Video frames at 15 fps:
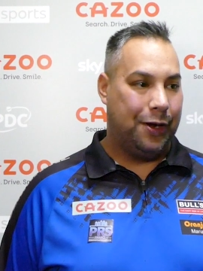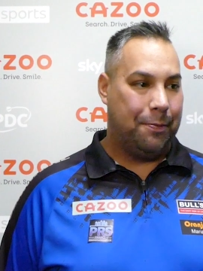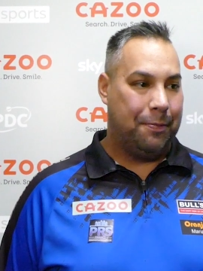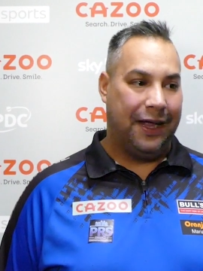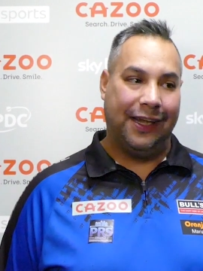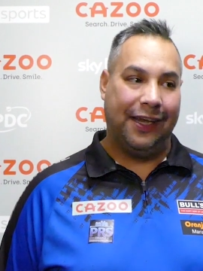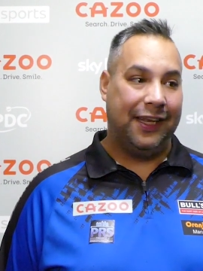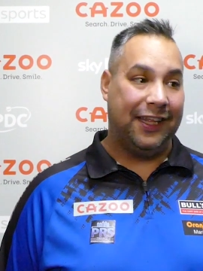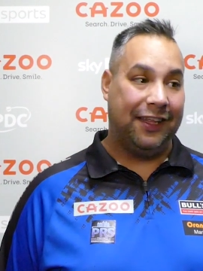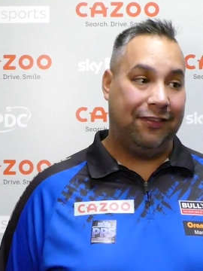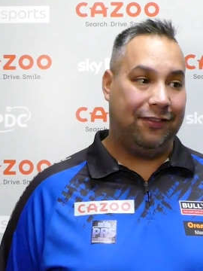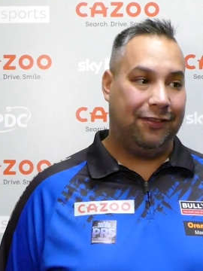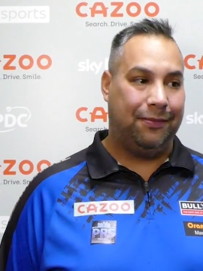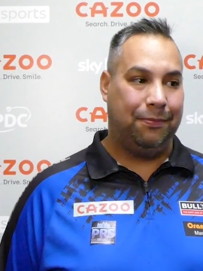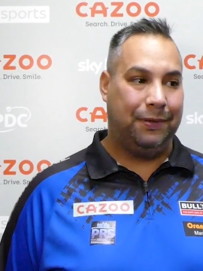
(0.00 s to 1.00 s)
how better it
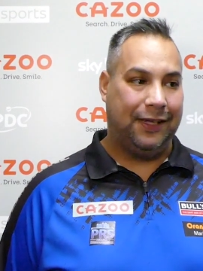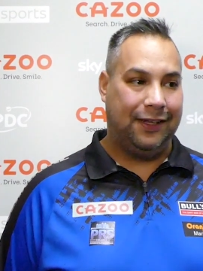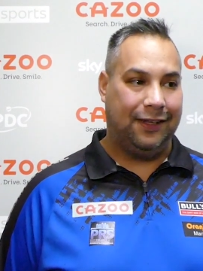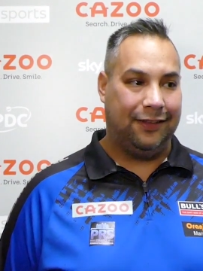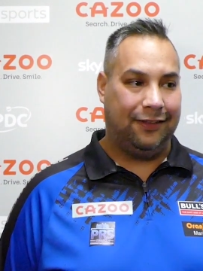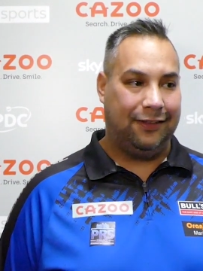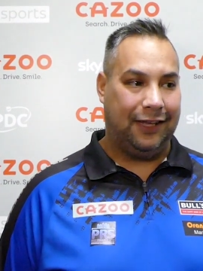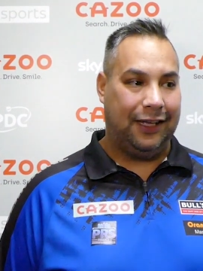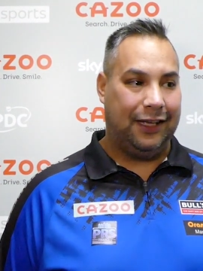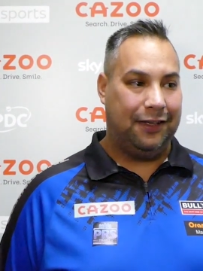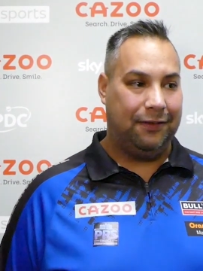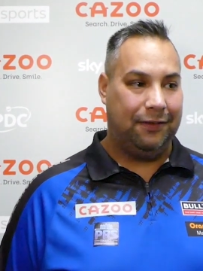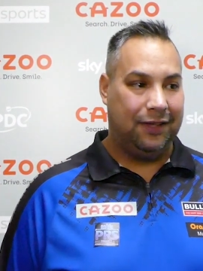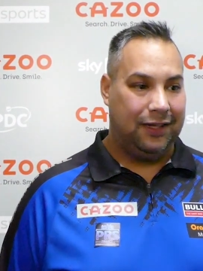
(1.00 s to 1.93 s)
is. Because yeah,